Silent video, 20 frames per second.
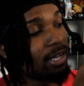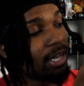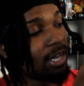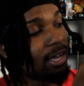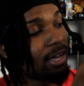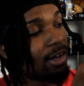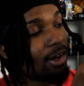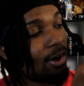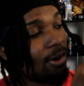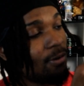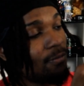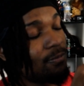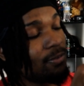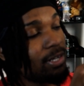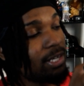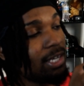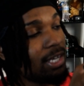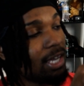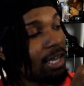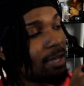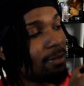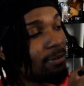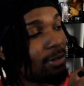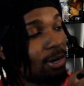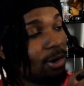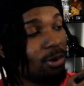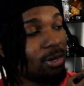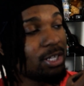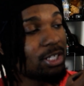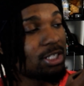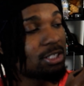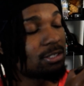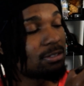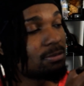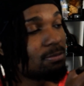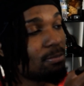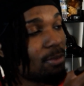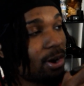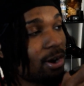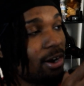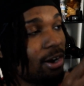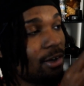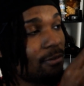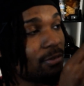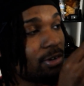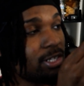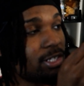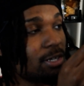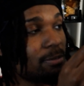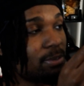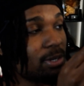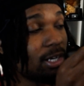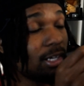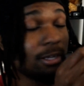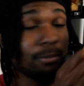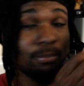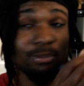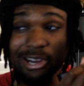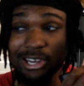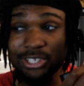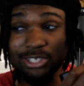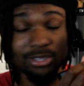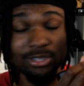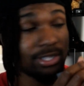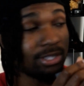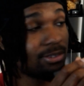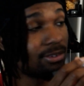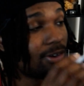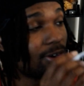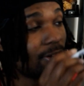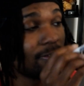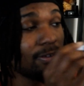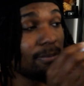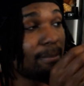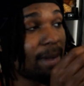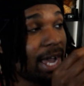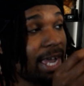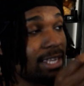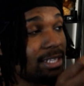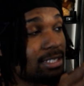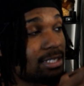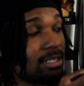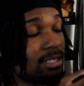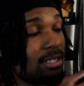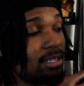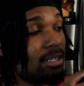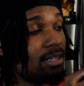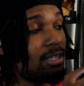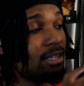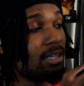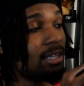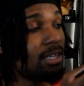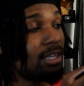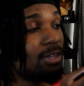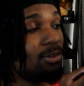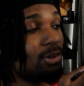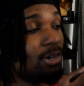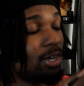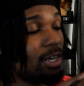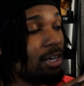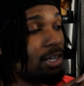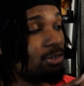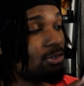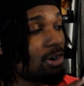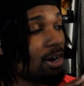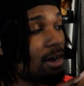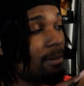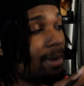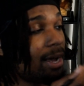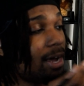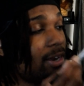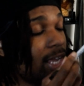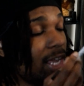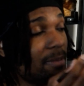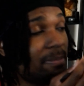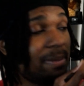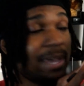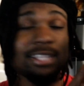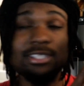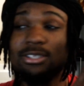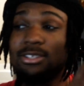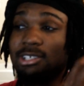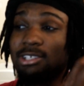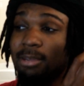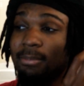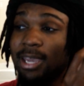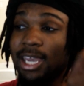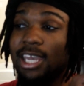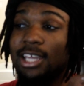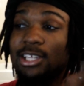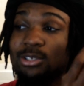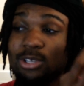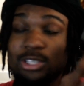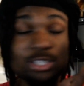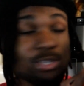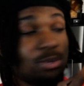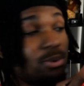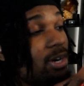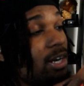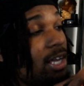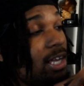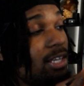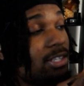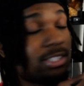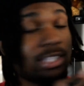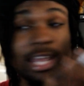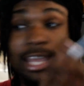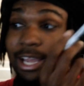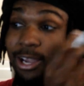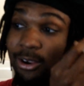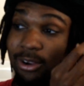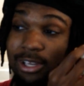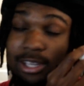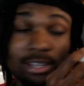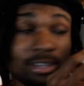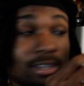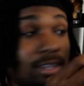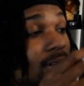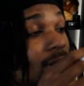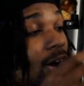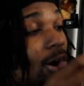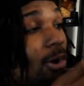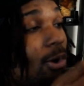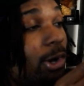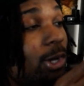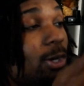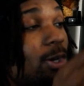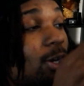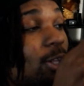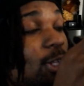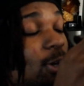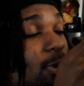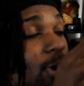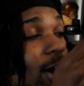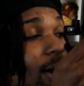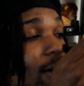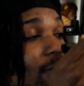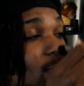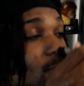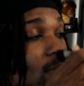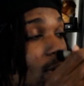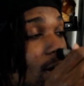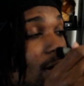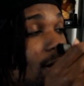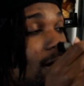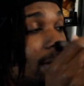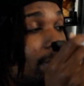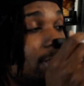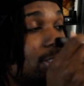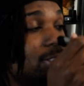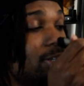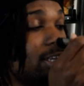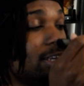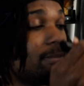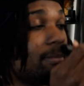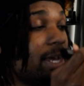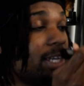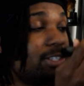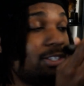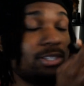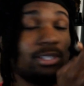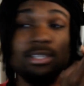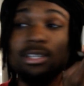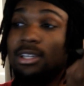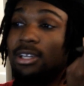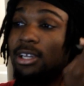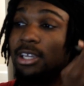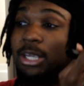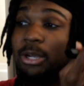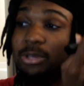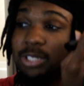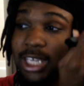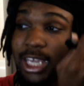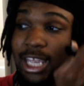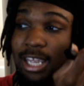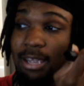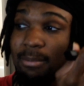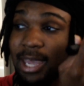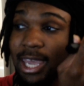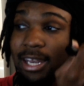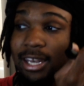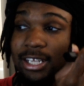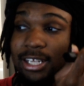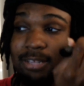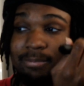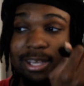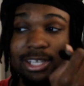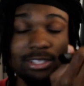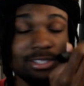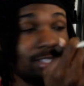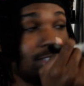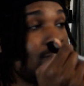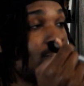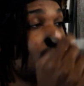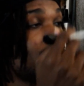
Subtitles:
Hopefully, if the goalie's smart enough, or he's going to put a little pressure on you, or if he bites, you're going to either draw him out, then pass to your teammate, he's going to score it in, just like earlier, or you're going to throw it off the wall, but you need to make sure, your teammate needs to make sure he's doing his